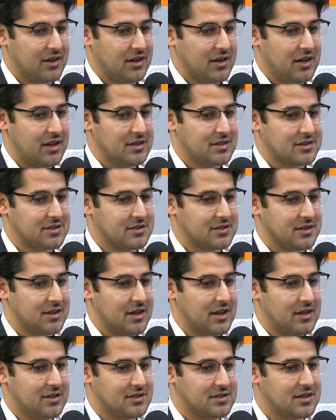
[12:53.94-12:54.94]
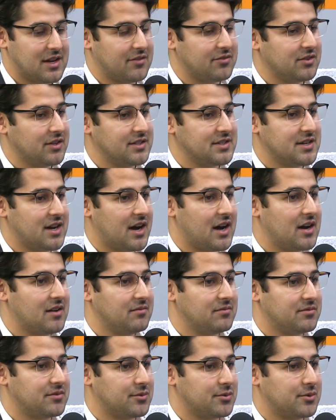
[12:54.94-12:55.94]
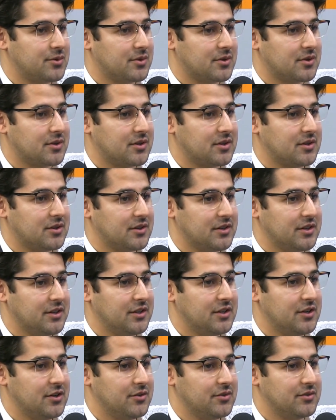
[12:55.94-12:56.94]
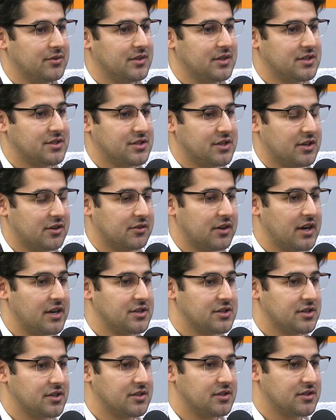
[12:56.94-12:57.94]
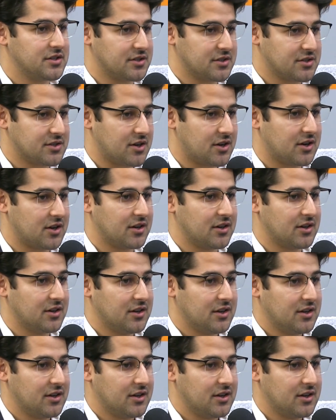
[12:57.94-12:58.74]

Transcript: it's it's definitely time for you know this generation to start